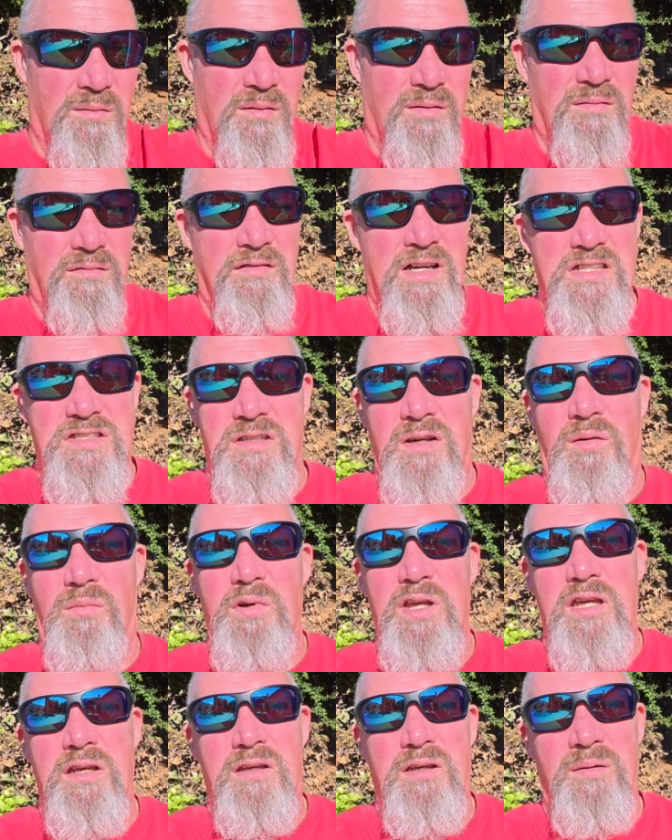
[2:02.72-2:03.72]
less than a
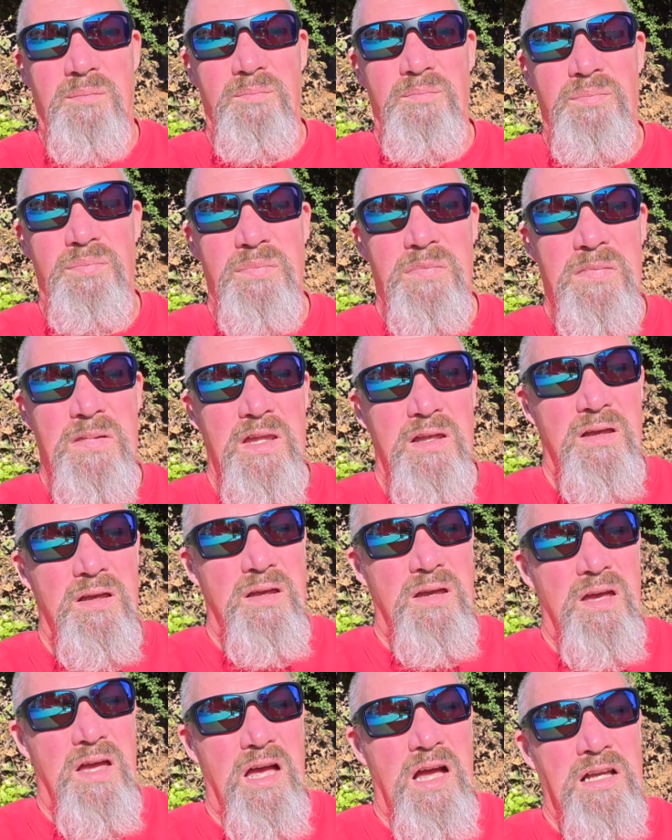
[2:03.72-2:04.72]
week.
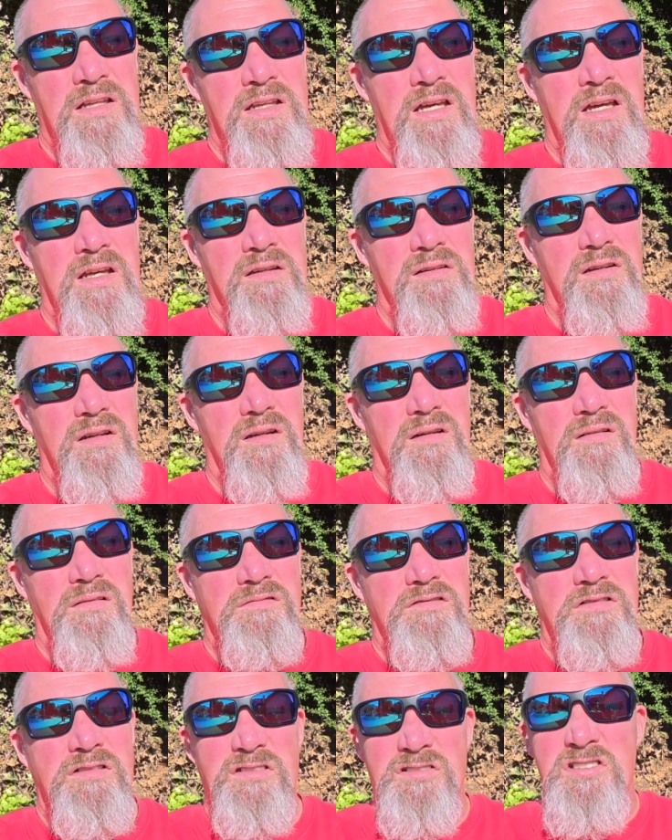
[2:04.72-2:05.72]
And then
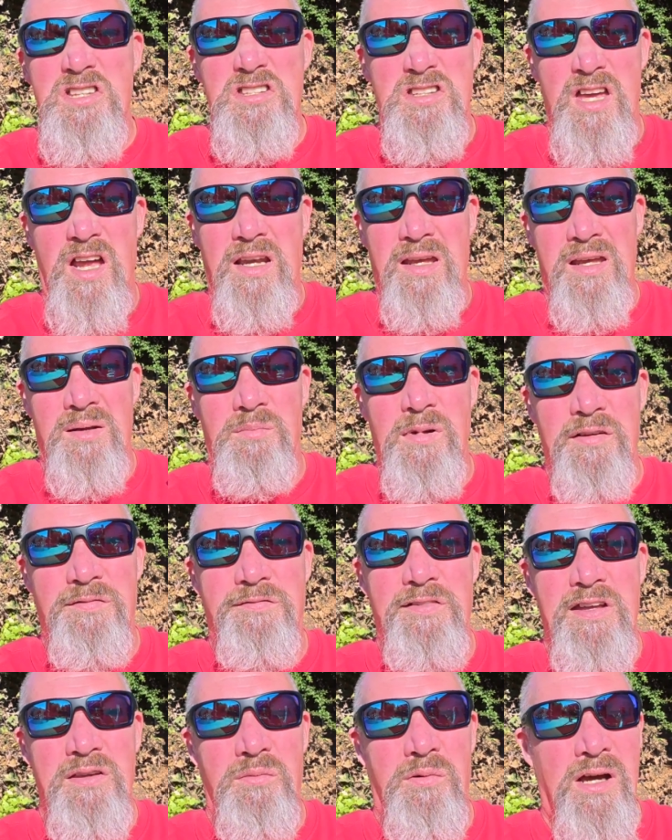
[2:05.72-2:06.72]
just kind of get my
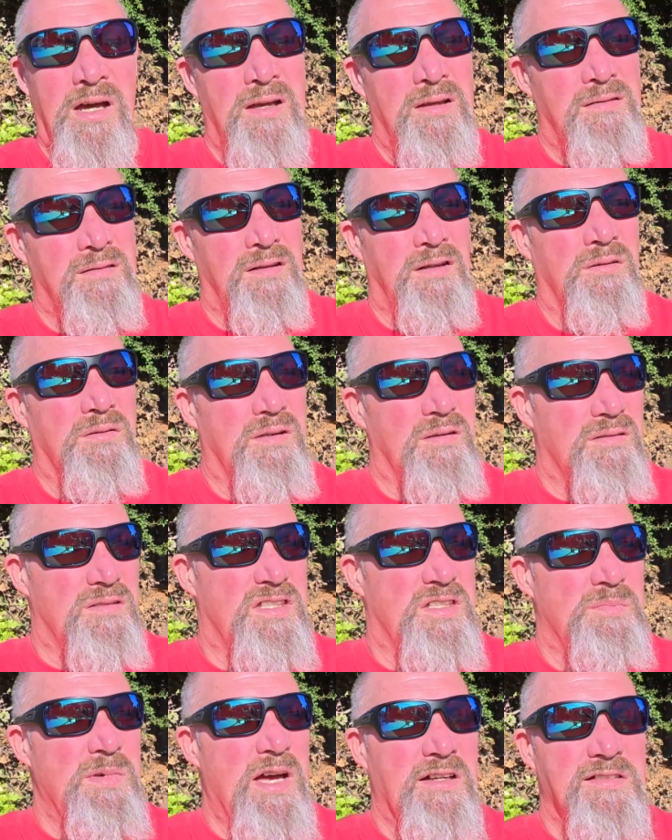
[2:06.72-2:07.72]
feet wet,
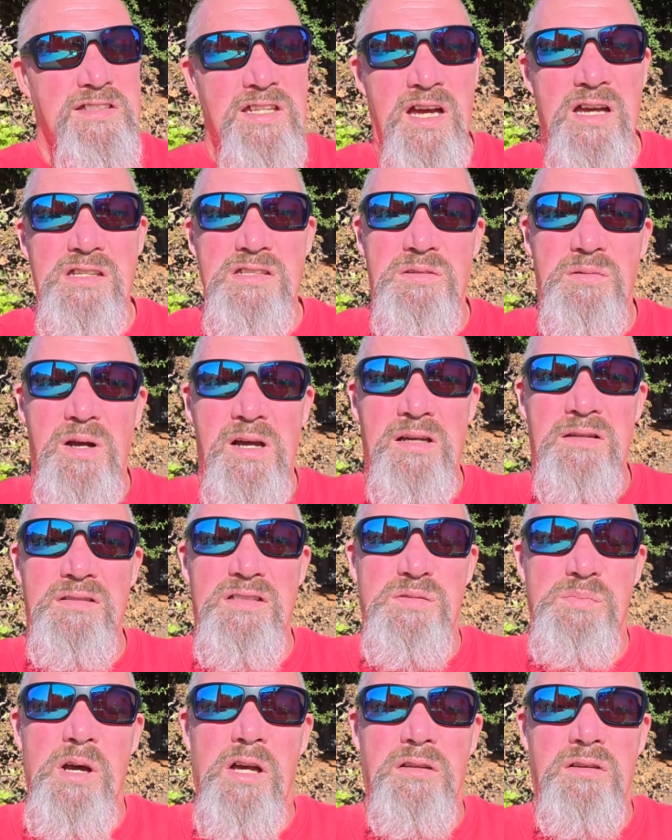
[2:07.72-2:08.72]
smell test, right?
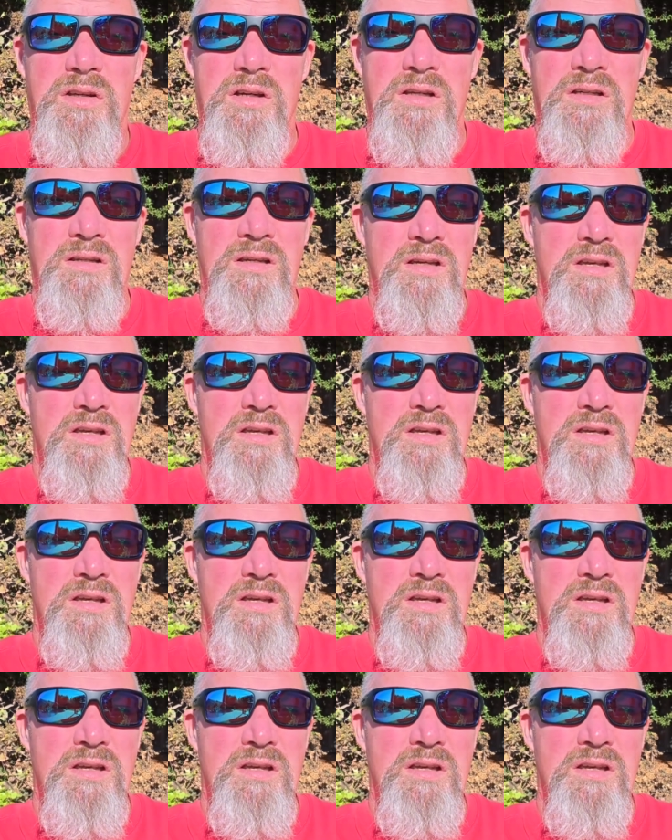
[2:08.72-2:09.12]
Smelled good.